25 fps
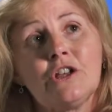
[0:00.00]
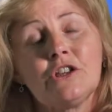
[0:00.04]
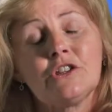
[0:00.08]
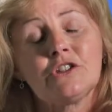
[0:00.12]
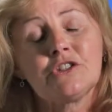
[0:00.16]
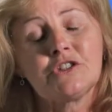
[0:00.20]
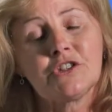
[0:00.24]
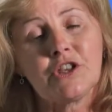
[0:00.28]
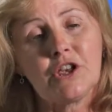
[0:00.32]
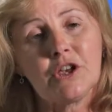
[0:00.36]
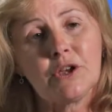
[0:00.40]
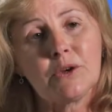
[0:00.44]

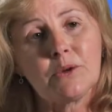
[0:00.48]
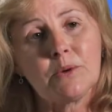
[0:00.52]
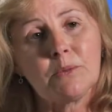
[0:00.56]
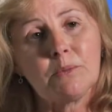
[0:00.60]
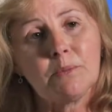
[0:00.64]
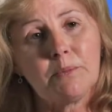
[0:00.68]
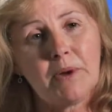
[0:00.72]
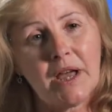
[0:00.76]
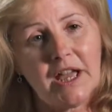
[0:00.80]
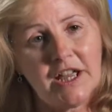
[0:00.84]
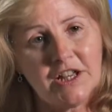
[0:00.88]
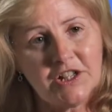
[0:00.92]
So
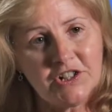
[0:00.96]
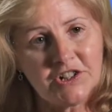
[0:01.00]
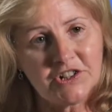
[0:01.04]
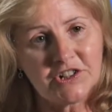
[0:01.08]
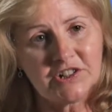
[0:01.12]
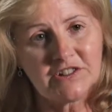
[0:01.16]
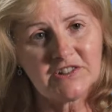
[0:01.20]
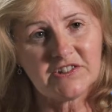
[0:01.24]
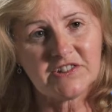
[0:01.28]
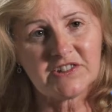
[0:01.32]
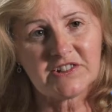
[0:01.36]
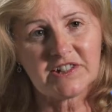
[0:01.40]

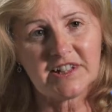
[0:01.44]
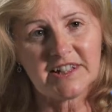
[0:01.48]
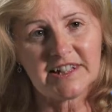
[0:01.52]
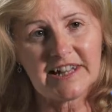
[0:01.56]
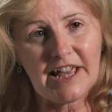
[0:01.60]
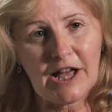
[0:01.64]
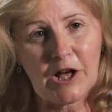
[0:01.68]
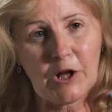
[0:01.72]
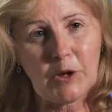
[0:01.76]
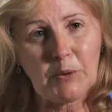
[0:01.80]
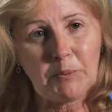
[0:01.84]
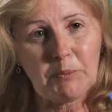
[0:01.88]
patients can
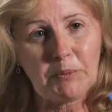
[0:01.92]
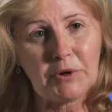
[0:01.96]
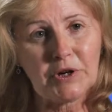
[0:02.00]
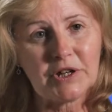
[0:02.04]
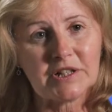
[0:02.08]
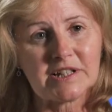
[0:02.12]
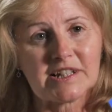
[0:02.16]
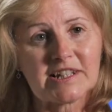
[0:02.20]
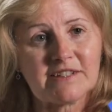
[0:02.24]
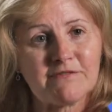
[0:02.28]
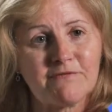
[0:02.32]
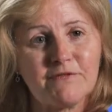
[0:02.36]
help
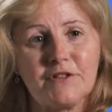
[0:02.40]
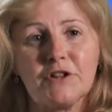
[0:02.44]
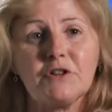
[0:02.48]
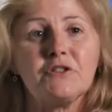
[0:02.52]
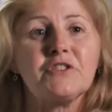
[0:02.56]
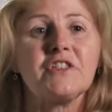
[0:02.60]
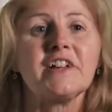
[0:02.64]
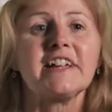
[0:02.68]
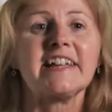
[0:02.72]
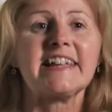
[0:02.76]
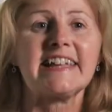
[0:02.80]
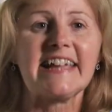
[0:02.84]
us fill
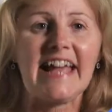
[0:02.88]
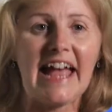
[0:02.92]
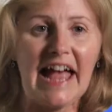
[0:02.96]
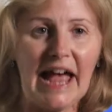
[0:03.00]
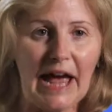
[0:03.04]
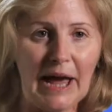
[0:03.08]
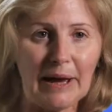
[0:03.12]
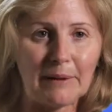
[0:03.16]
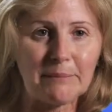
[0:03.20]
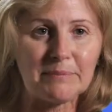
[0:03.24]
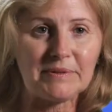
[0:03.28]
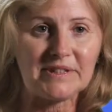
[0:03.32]
the
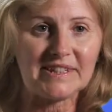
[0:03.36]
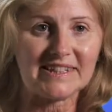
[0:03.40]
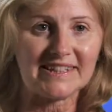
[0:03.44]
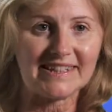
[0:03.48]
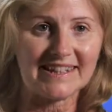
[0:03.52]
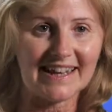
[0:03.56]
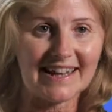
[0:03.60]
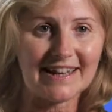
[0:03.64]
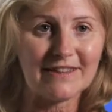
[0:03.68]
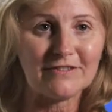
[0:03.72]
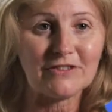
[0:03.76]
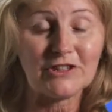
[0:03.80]
gaps
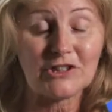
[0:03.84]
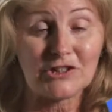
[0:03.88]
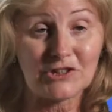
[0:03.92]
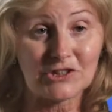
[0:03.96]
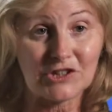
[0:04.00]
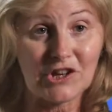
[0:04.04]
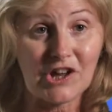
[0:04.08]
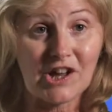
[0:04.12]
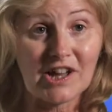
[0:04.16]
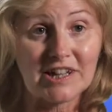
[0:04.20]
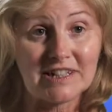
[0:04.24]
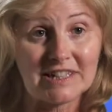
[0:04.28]
in the
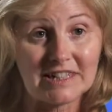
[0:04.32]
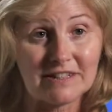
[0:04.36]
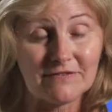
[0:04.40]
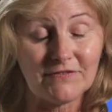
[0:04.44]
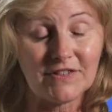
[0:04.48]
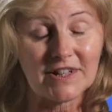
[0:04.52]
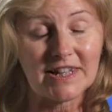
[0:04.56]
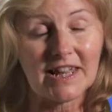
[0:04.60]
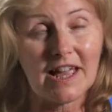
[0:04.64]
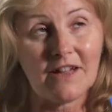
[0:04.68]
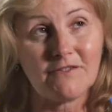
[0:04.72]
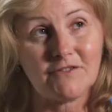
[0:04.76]

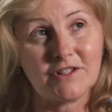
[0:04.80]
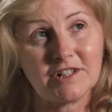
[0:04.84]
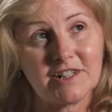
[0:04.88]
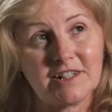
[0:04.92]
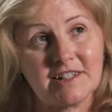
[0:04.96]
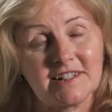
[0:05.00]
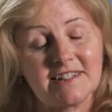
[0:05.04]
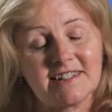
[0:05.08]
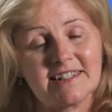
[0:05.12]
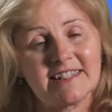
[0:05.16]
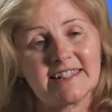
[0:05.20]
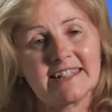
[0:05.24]
scientific
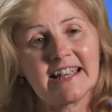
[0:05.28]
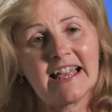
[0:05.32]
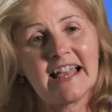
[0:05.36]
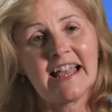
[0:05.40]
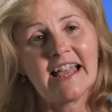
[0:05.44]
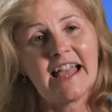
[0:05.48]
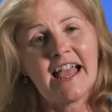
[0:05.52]
evidence.